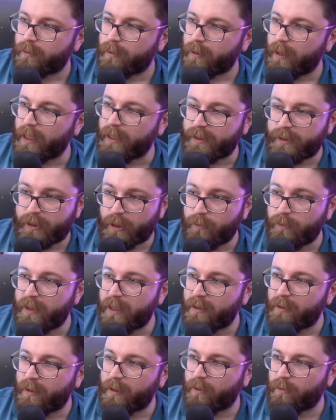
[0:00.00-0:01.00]
It's
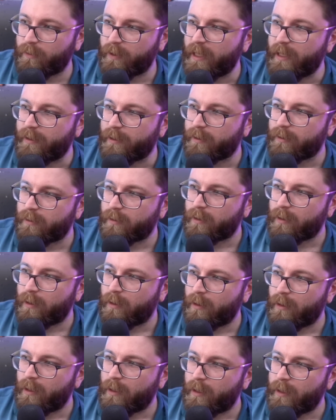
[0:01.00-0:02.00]
uniquely created.
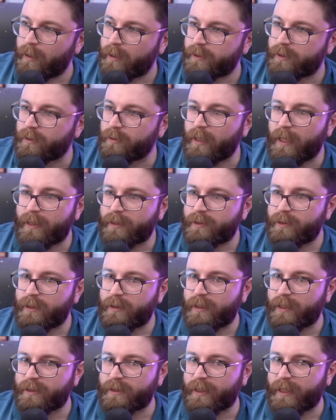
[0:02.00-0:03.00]
Celeste
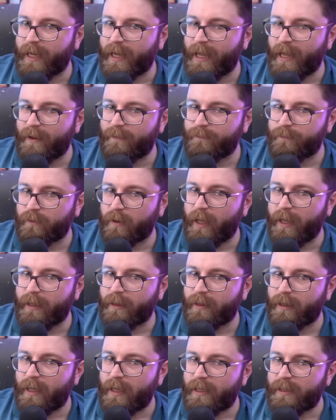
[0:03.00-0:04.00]
doesn't have like